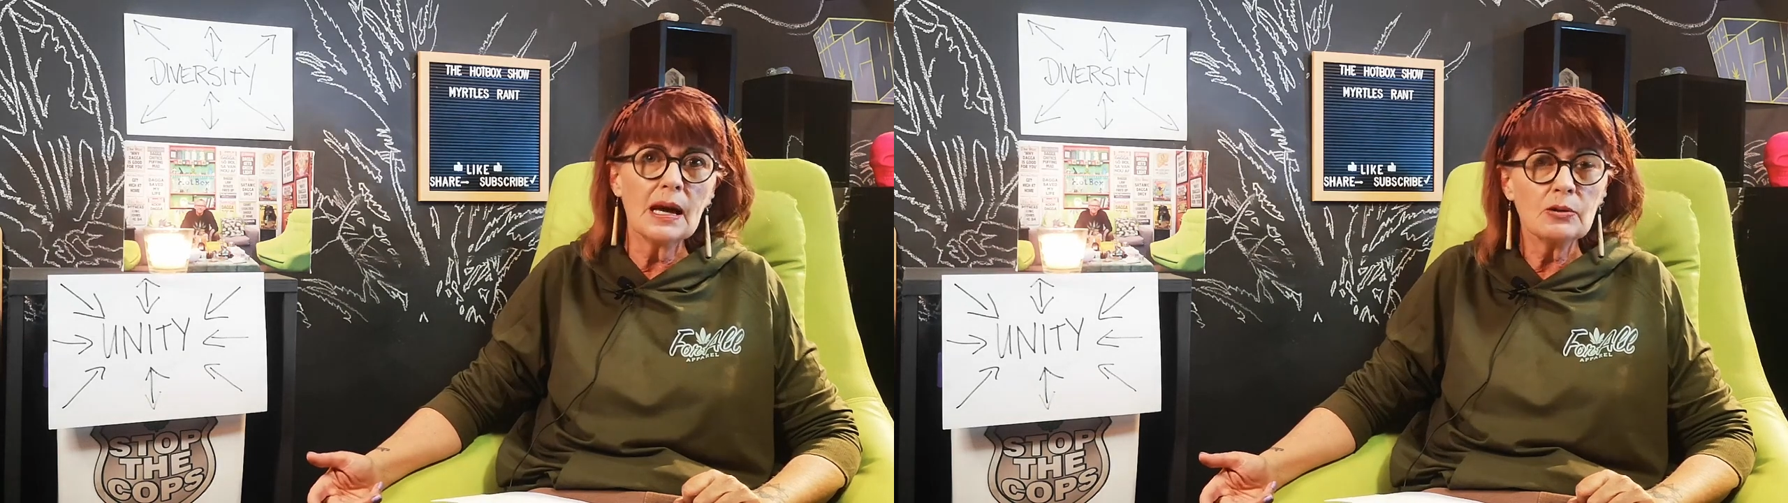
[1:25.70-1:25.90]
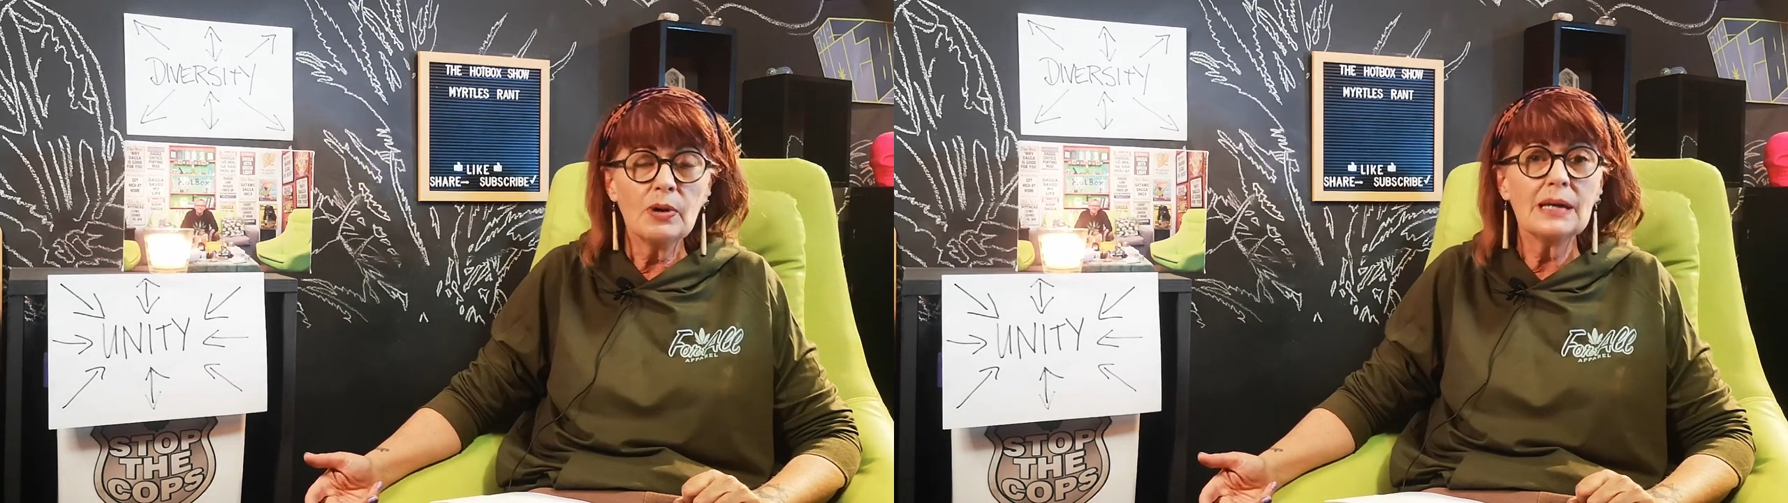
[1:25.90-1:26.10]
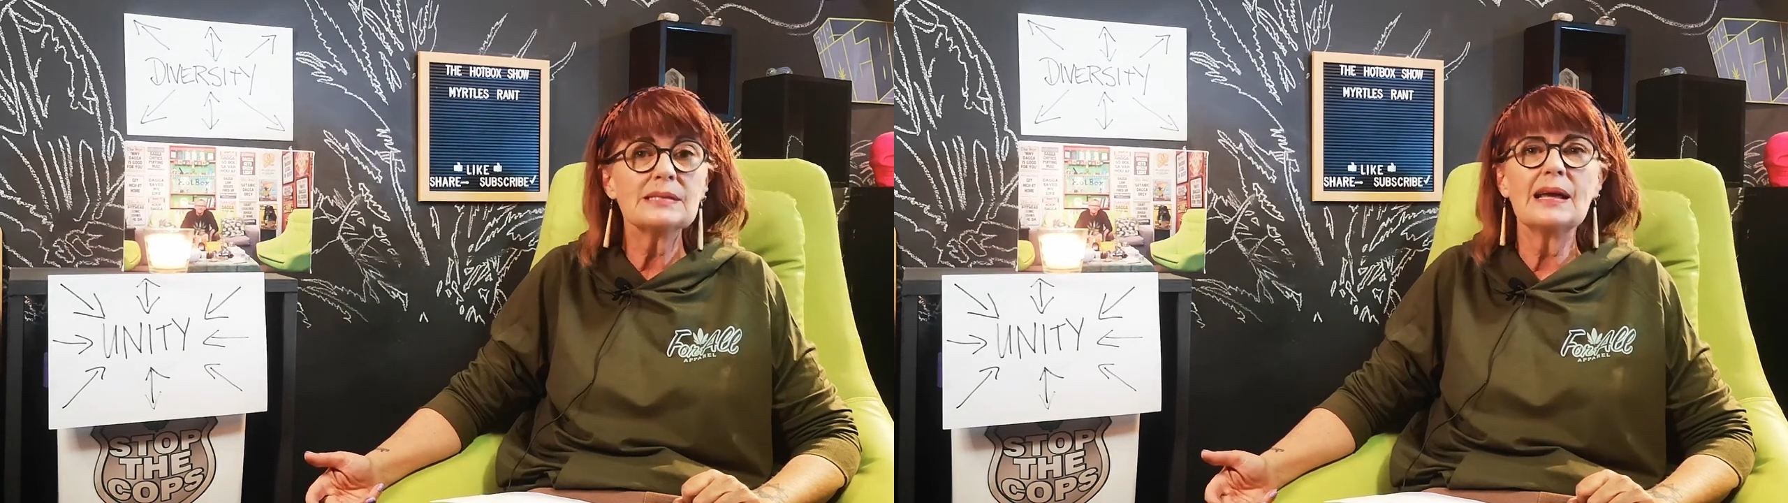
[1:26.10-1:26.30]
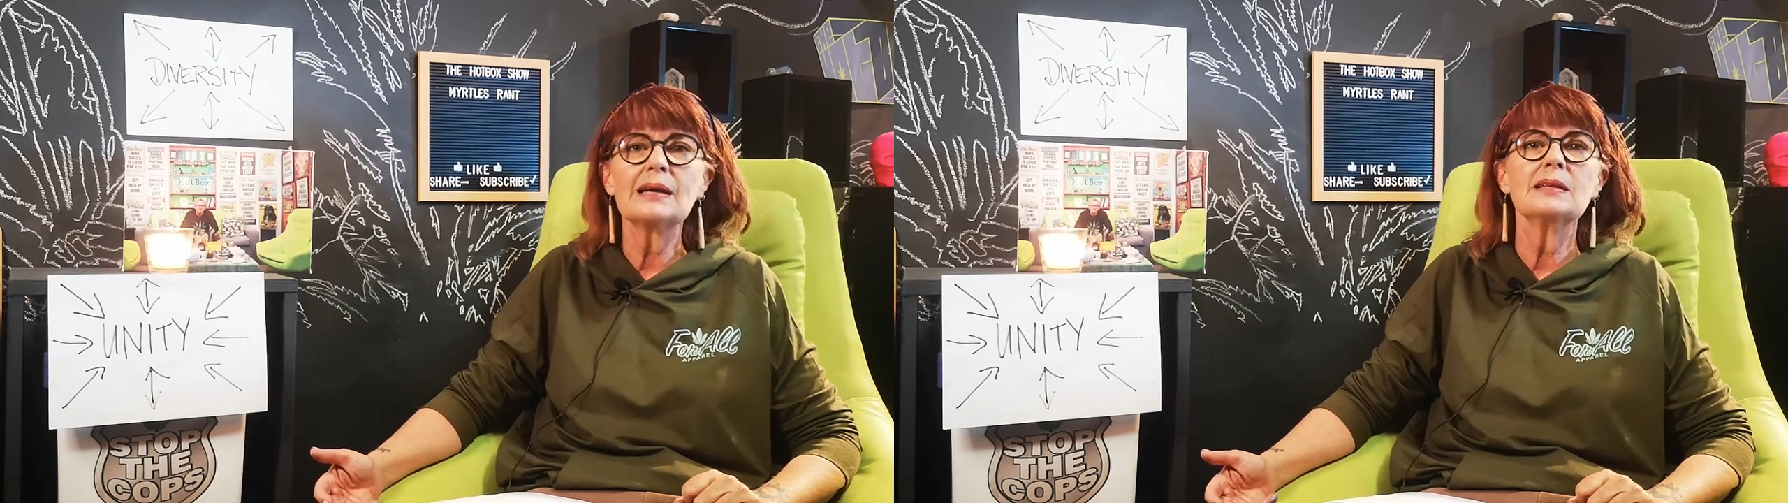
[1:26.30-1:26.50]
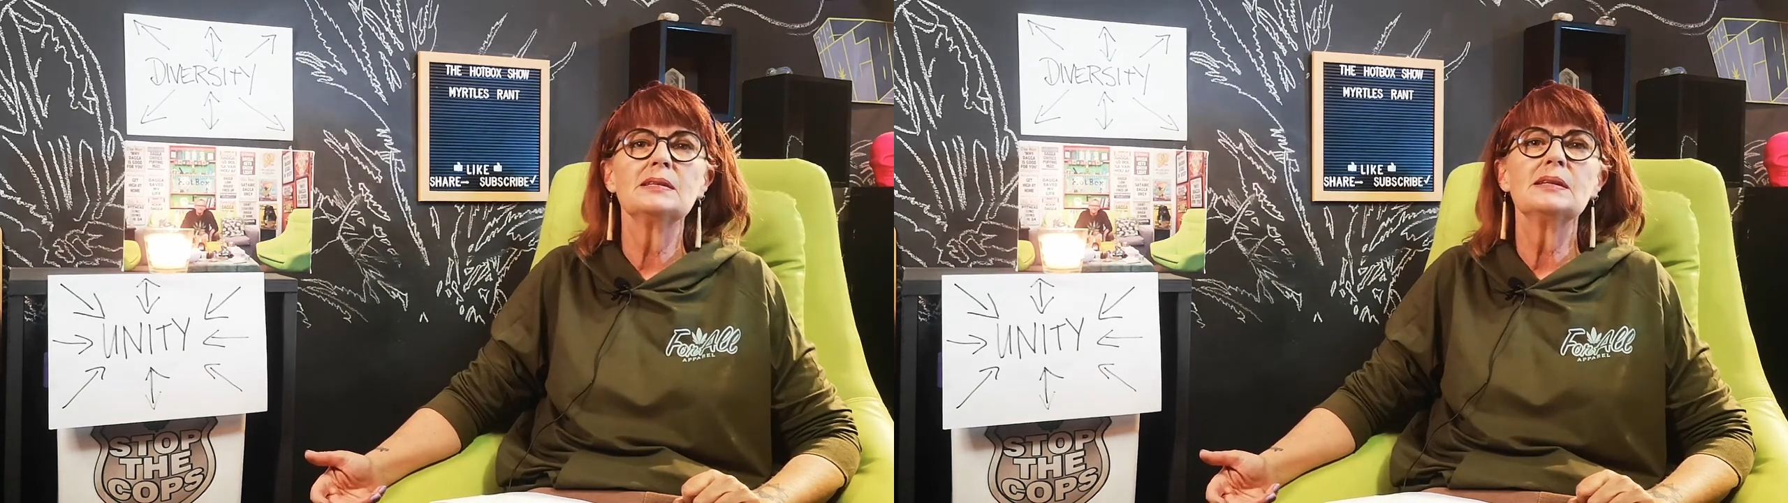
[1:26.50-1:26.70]
gatherings
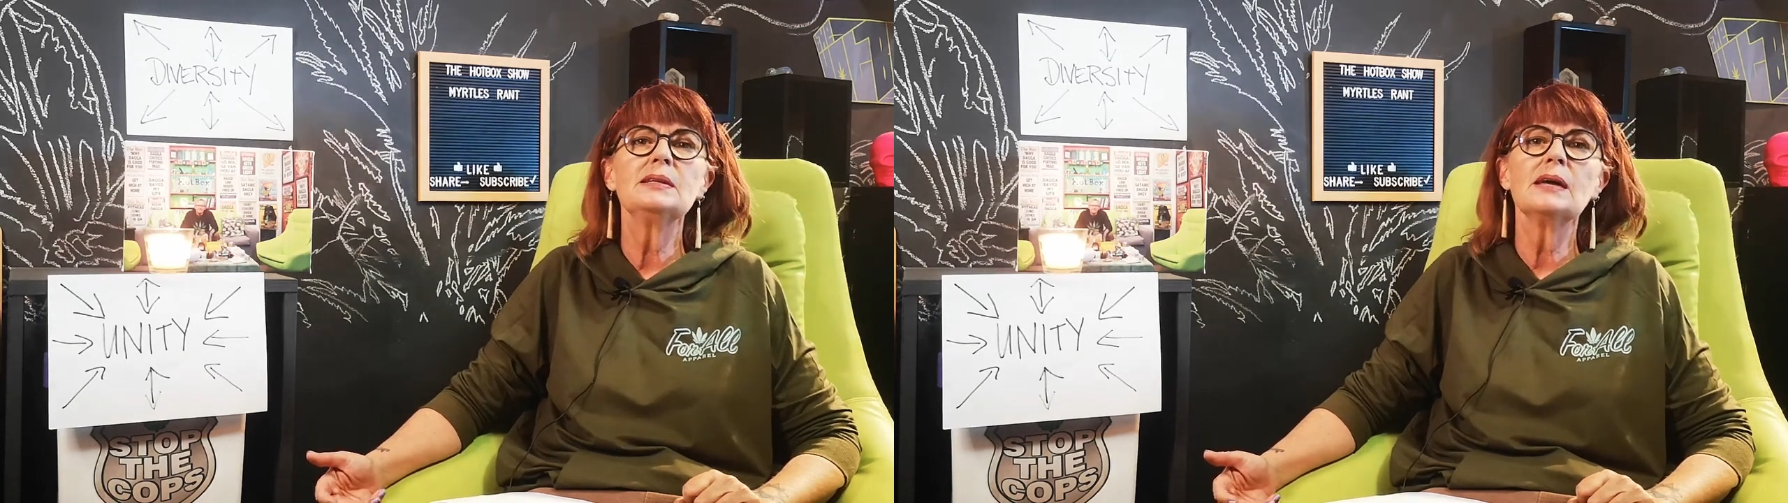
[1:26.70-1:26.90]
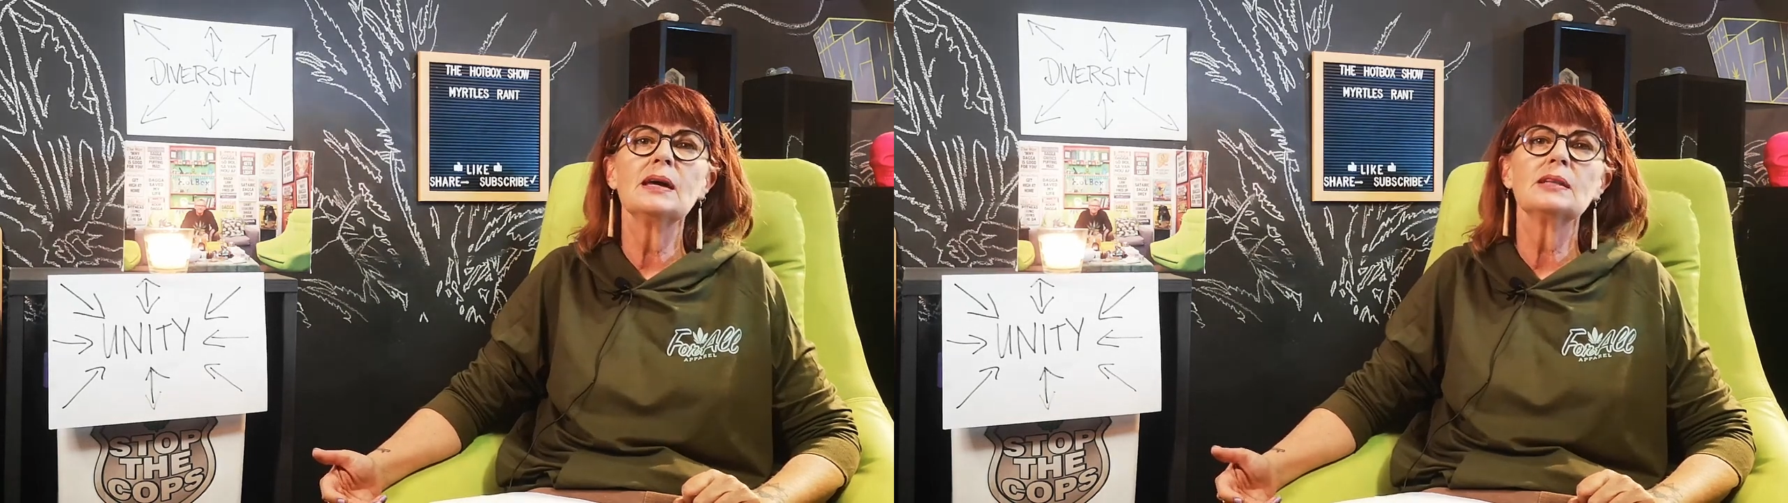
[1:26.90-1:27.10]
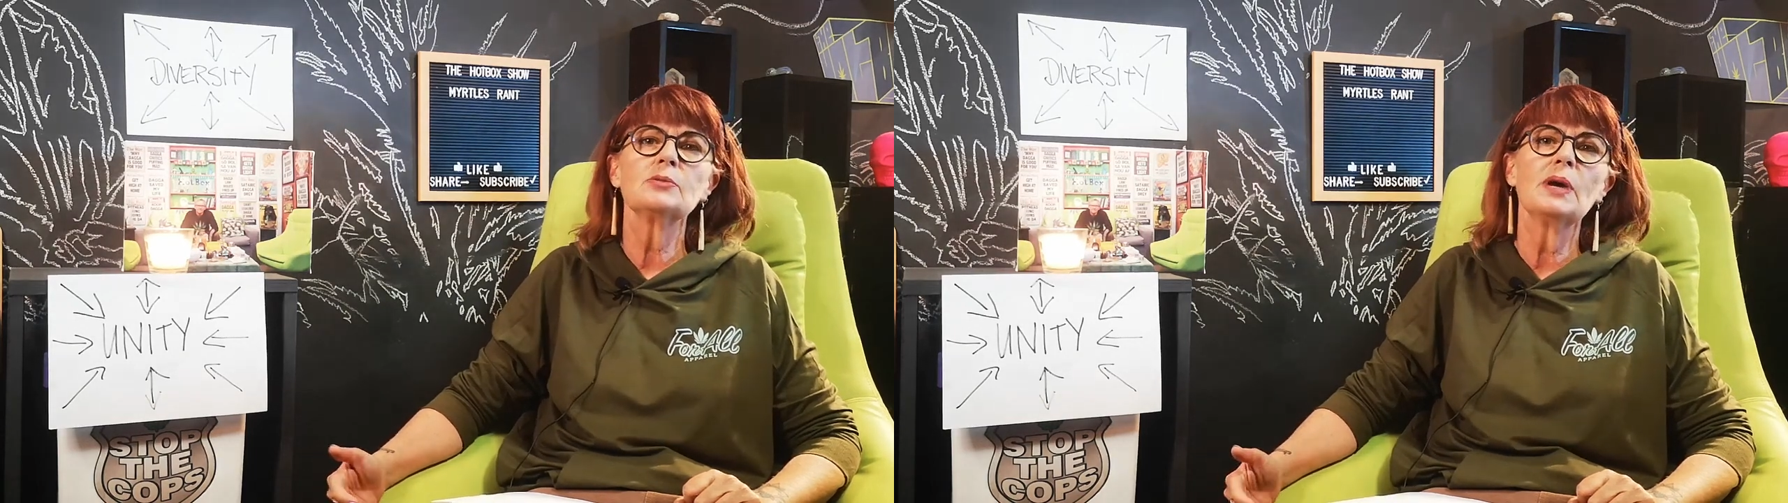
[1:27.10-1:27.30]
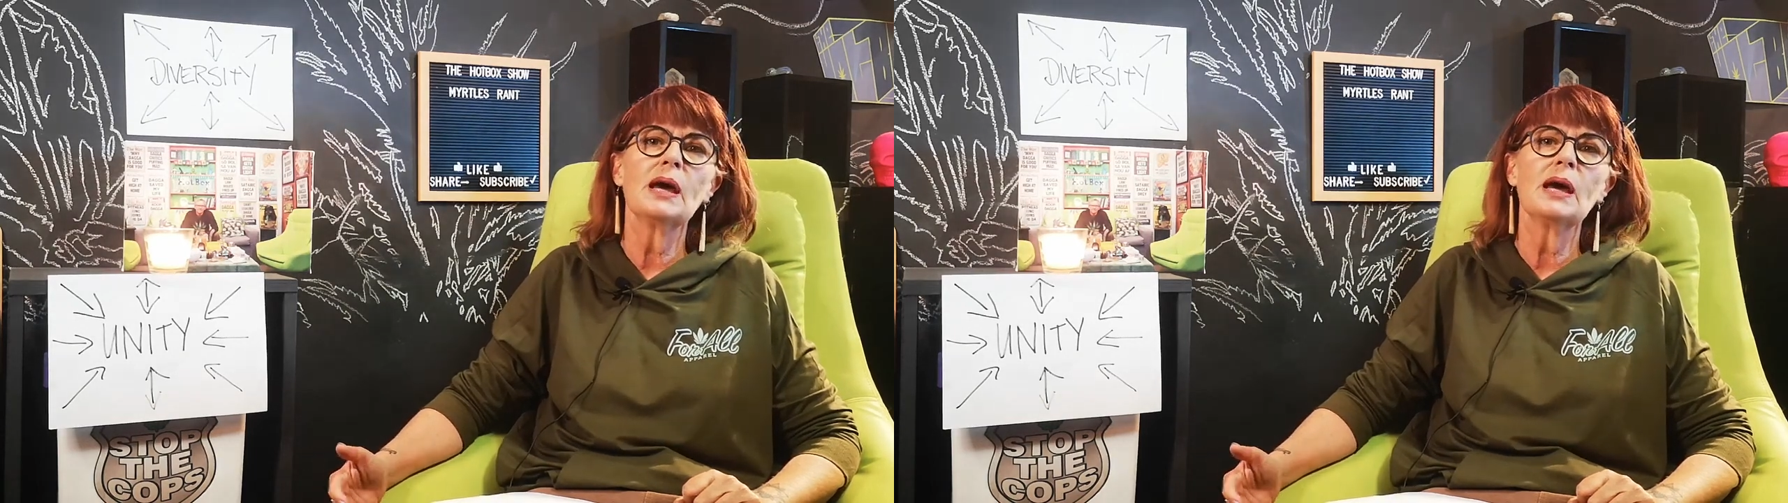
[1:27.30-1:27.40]
like the D-Day that